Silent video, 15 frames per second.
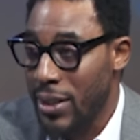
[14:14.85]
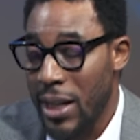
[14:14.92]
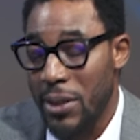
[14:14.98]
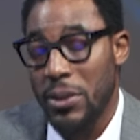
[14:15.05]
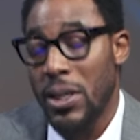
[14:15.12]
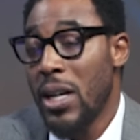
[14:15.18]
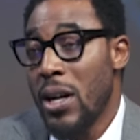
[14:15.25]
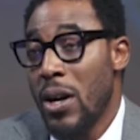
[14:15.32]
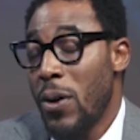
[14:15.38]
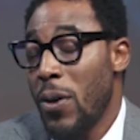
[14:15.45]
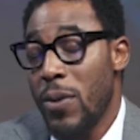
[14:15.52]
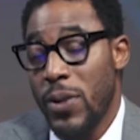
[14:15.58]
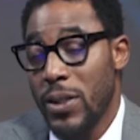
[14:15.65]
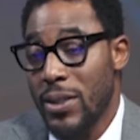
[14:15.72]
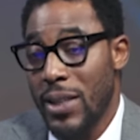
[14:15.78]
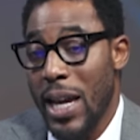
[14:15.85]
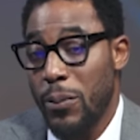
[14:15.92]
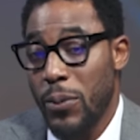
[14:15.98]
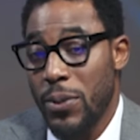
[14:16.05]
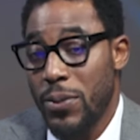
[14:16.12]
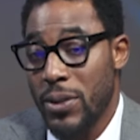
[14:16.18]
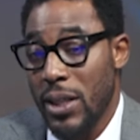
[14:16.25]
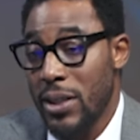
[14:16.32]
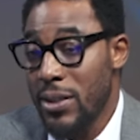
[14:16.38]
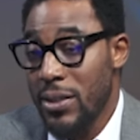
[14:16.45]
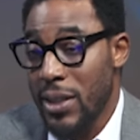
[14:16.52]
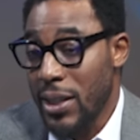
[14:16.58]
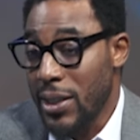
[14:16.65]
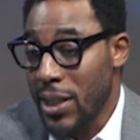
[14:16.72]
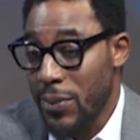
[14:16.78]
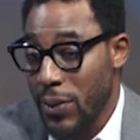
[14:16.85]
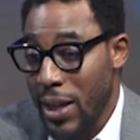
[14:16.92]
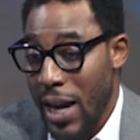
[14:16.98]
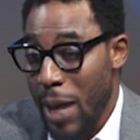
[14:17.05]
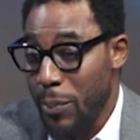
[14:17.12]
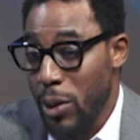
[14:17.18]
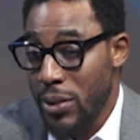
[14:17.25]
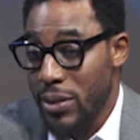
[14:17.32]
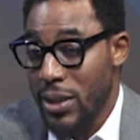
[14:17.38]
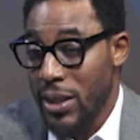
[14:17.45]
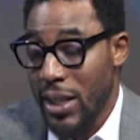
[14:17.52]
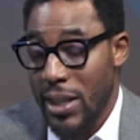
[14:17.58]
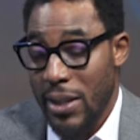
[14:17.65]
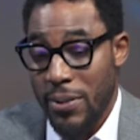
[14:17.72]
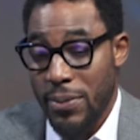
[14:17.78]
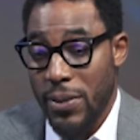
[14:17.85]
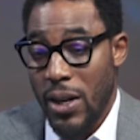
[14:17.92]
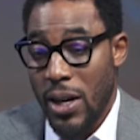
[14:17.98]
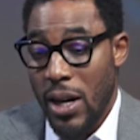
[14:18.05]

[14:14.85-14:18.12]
And over time, we've seen significant, I must give